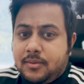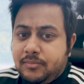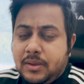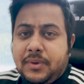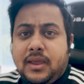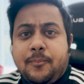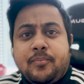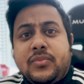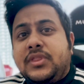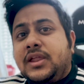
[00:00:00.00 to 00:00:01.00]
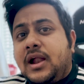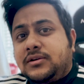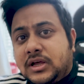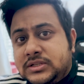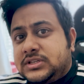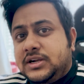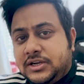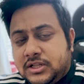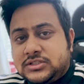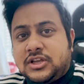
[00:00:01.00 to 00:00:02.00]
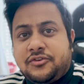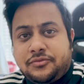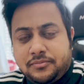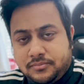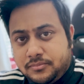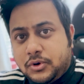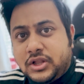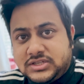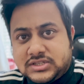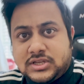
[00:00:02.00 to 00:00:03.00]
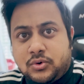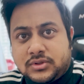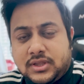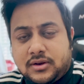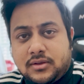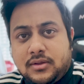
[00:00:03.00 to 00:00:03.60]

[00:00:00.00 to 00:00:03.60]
Maybe there are tons and tons of projects out there,